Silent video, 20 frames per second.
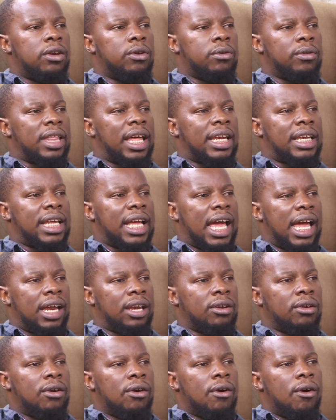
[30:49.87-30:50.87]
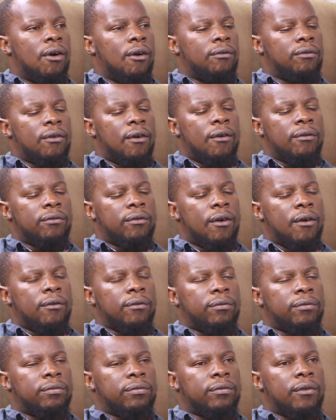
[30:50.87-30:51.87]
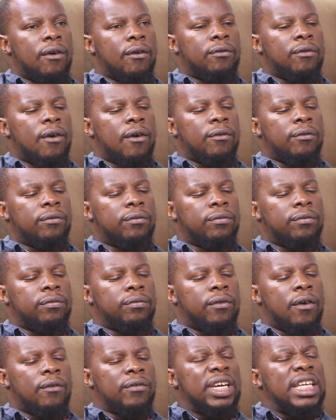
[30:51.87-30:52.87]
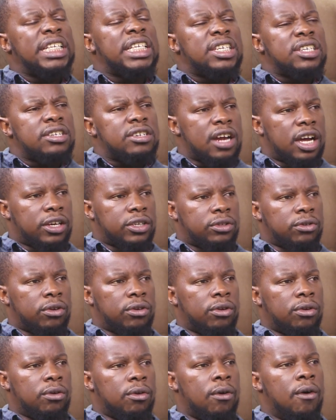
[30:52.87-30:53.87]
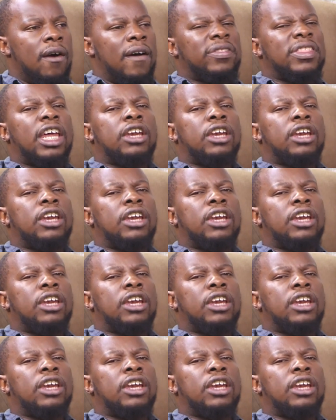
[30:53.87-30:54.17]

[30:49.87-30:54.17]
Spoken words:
to that kind of destruction, you know,